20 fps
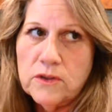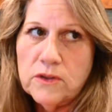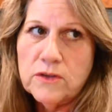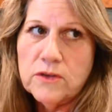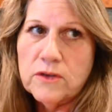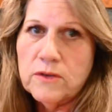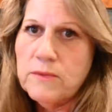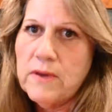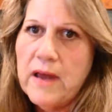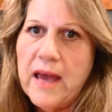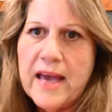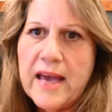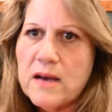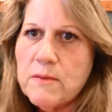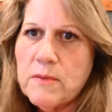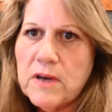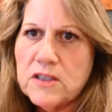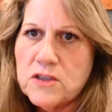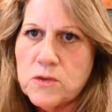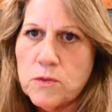You could hang
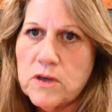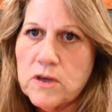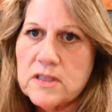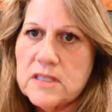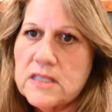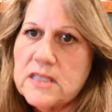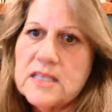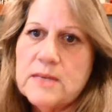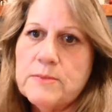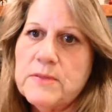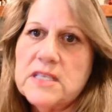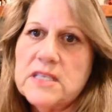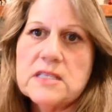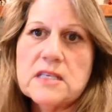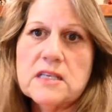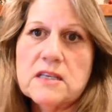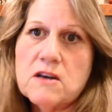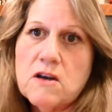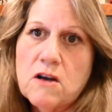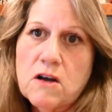them on doors, and somebody's
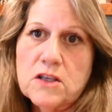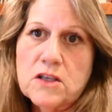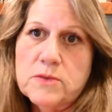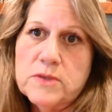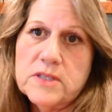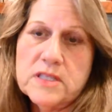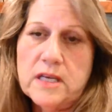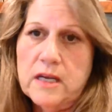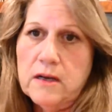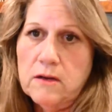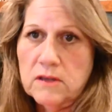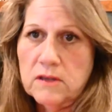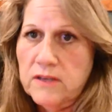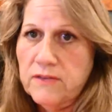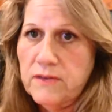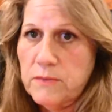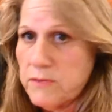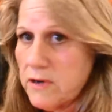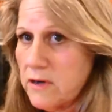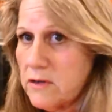going to call you and say, "Don't
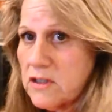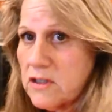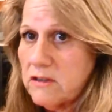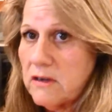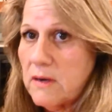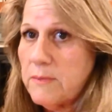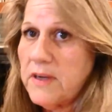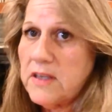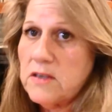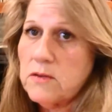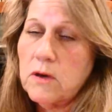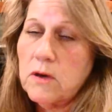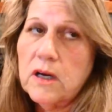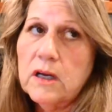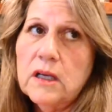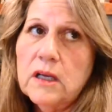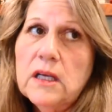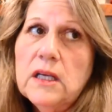leave a brochure on my door."